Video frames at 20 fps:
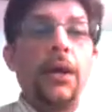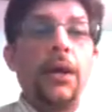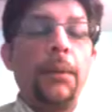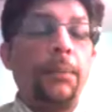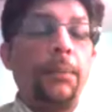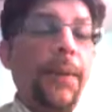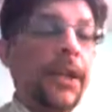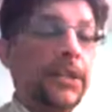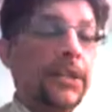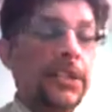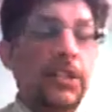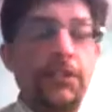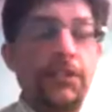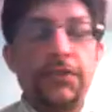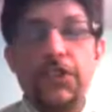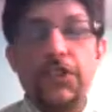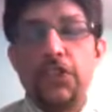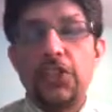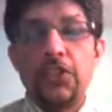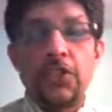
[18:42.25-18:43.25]

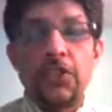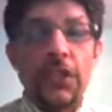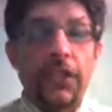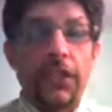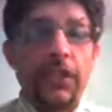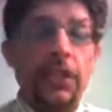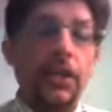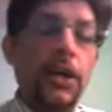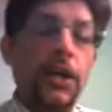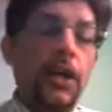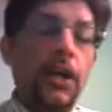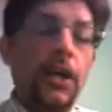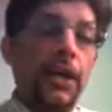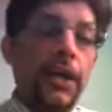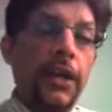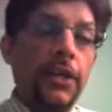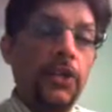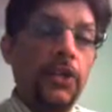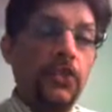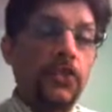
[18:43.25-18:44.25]
magnificently
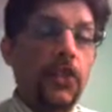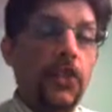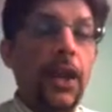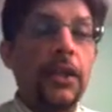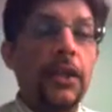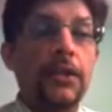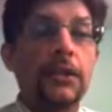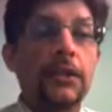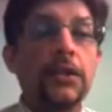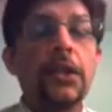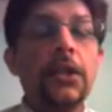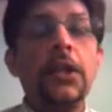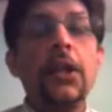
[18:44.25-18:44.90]
against Ireland.